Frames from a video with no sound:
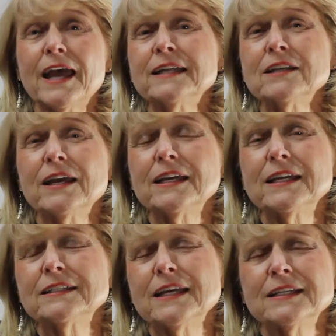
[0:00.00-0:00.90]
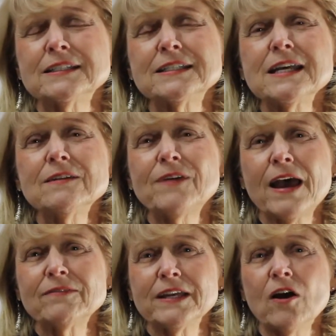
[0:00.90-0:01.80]
and instead of
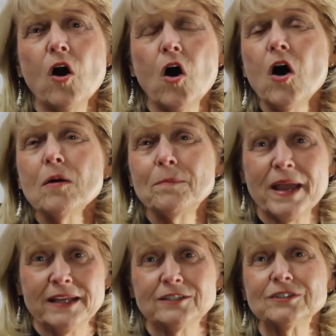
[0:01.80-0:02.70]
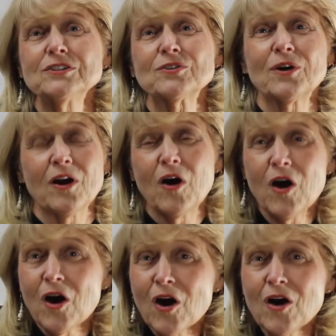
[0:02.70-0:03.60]
having all bankers or
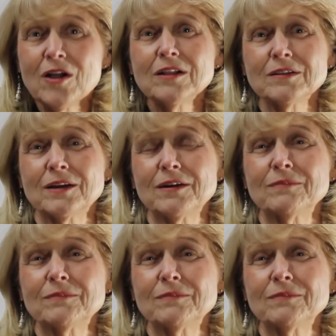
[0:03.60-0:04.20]
all